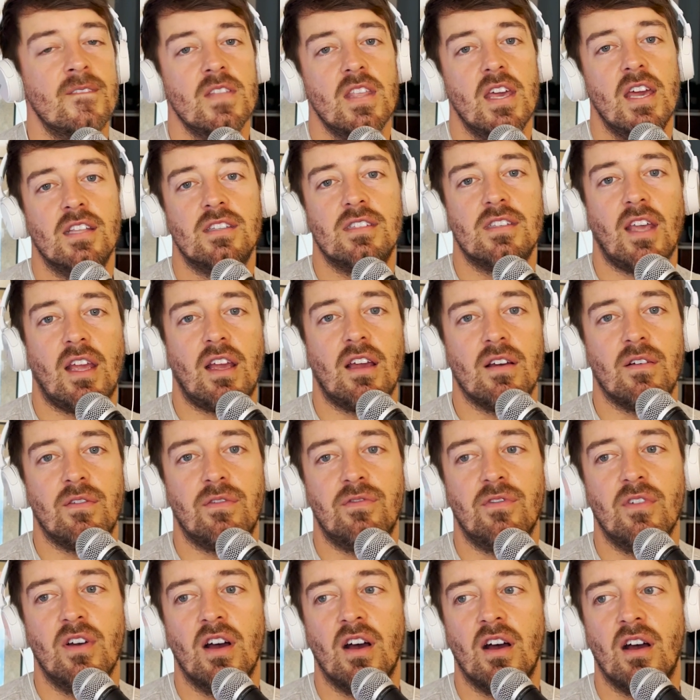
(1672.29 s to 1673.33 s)
it's like a
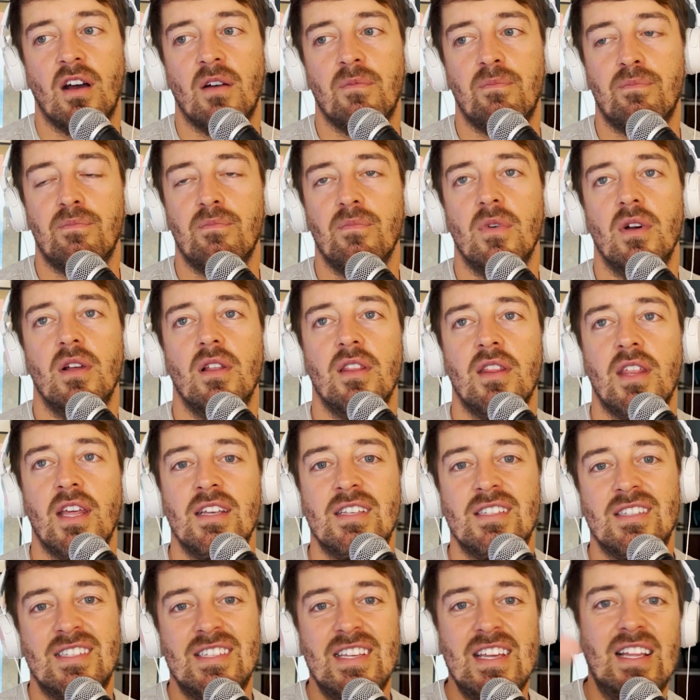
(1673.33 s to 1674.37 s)
uh, they
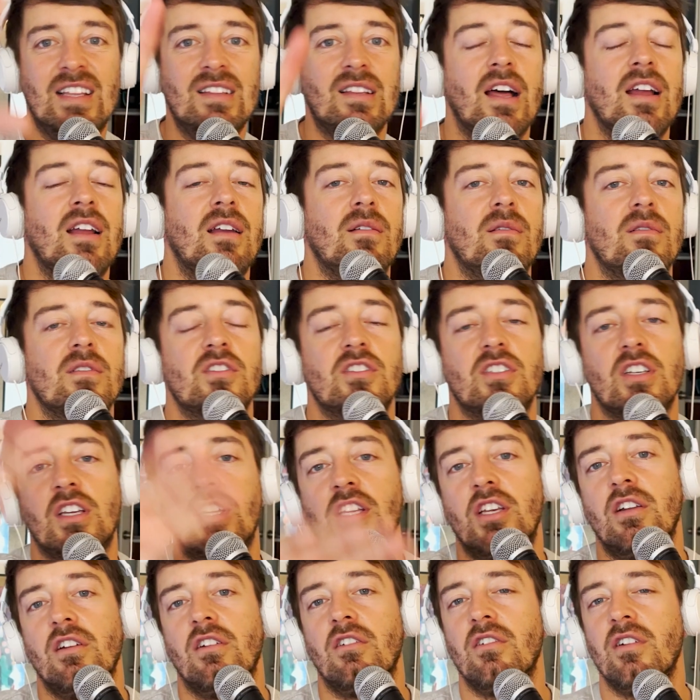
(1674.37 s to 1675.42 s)
see like
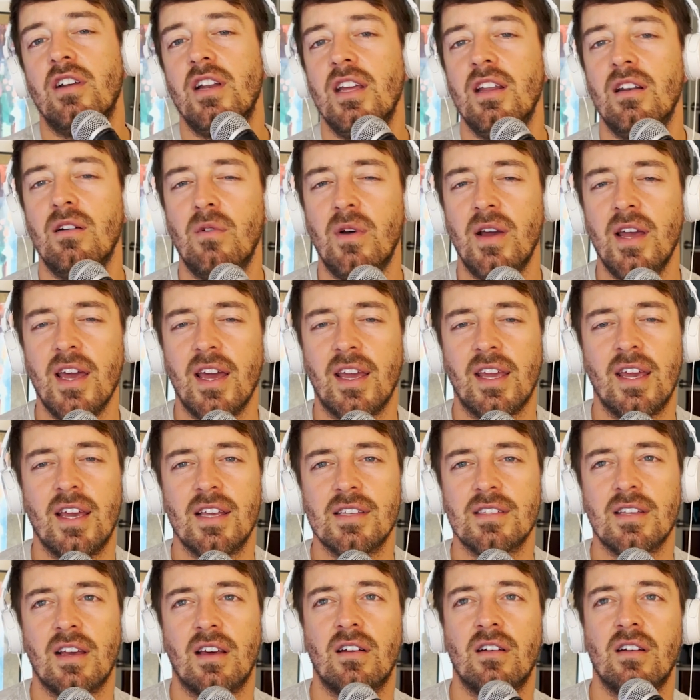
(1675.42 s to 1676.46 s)
security in a way i
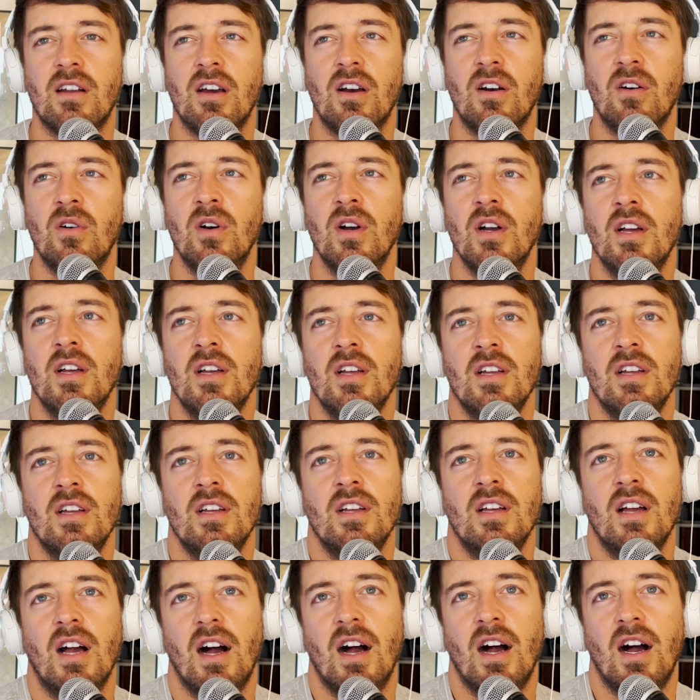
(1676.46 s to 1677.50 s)
guess i don't know
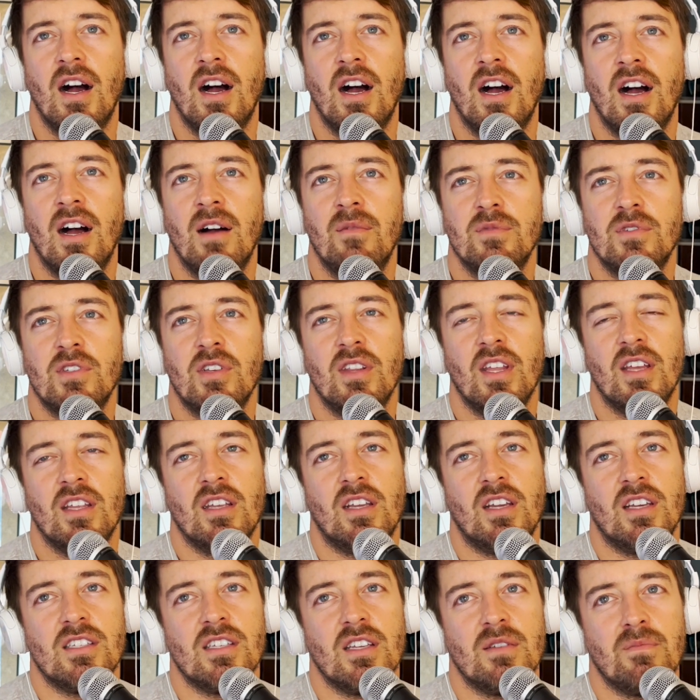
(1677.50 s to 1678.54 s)
um, so then
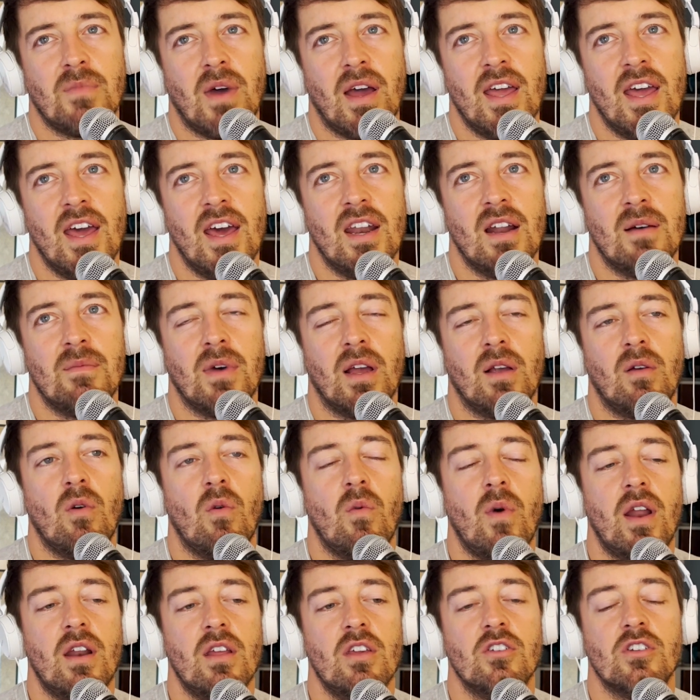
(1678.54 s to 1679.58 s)
because in my head i'm like well
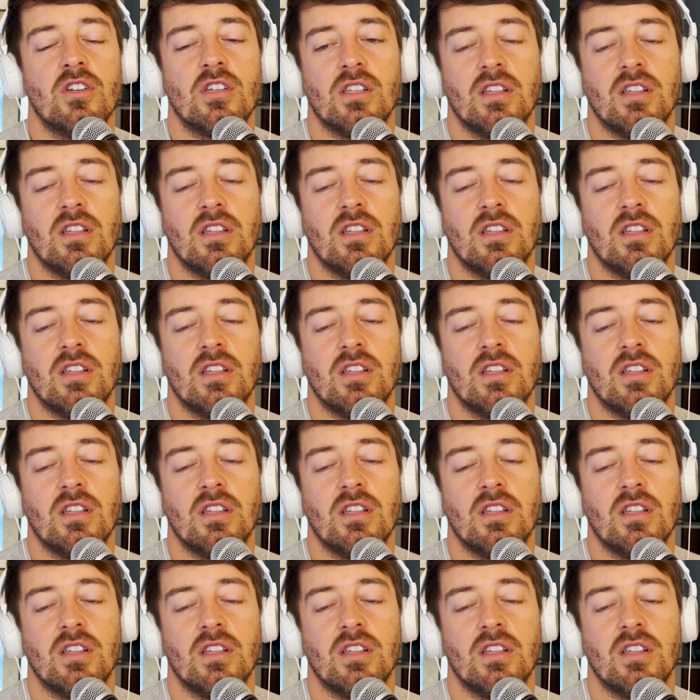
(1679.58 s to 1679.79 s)
why don't you just